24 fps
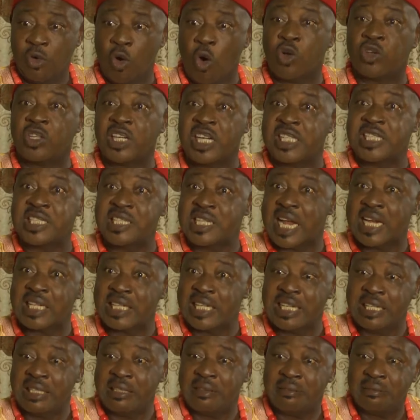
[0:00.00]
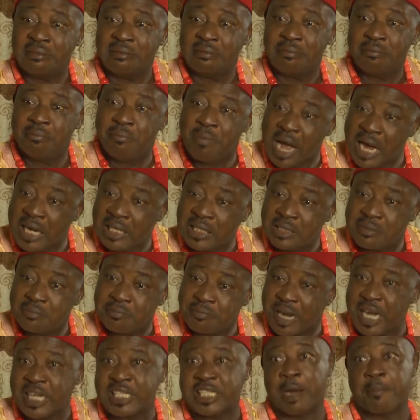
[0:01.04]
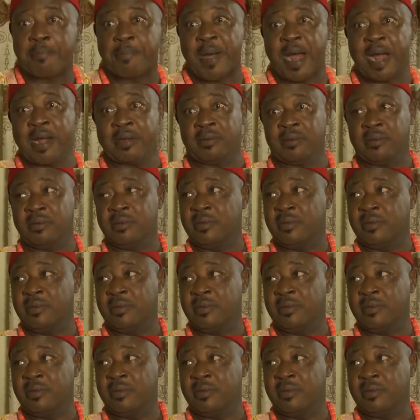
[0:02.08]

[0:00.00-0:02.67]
Originally made by Japan.